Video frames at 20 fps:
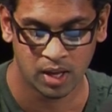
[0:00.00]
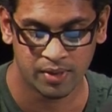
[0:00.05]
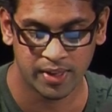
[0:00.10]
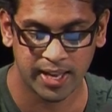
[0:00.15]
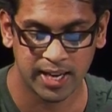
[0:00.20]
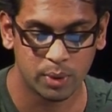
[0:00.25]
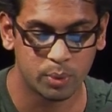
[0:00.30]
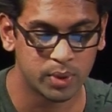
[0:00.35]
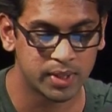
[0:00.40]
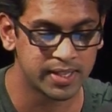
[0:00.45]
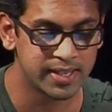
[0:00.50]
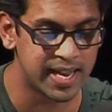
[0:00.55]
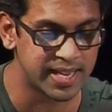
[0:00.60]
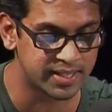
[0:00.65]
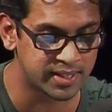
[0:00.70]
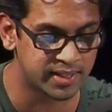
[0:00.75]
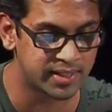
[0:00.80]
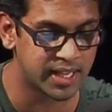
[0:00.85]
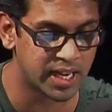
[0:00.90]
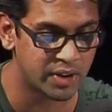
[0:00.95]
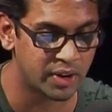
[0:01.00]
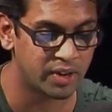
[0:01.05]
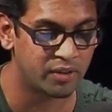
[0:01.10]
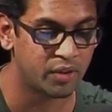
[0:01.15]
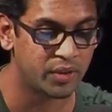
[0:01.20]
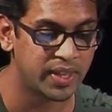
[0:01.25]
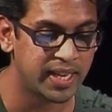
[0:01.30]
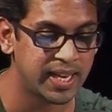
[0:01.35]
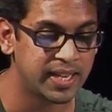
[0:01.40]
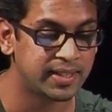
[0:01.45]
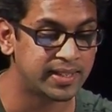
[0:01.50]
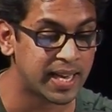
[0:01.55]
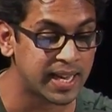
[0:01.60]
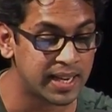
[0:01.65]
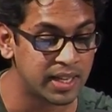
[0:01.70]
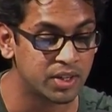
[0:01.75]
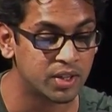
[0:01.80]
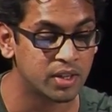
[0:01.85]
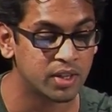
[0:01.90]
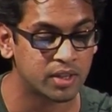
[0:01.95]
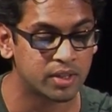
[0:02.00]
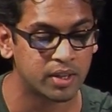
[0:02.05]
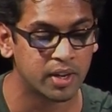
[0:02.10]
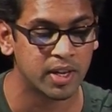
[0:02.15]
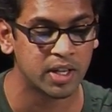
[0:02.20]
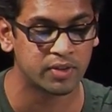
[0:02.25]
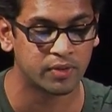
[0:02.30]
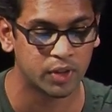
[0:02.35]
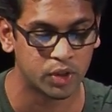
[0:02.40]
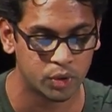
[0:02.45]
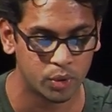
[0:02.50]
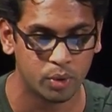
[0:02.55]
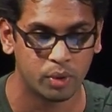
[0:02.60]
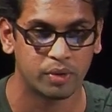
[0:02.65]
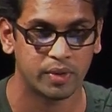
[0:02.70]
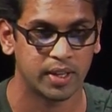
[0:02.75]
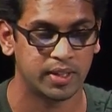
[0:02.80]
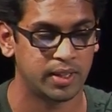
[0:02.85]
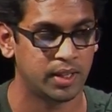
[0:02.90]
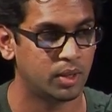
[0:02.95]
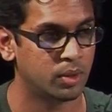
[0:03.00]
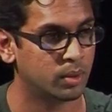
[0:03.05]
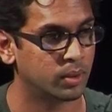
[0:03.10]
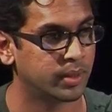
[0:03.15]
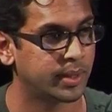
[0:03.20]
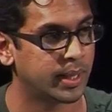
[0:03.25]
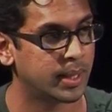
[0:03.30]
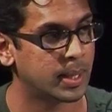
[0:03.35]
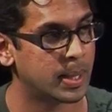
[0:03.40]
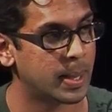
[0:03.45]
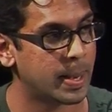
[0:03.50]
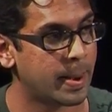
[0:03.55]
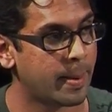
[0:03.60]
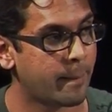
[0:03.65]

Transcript: That it was necessary for the intelligent search for truth, as he called it.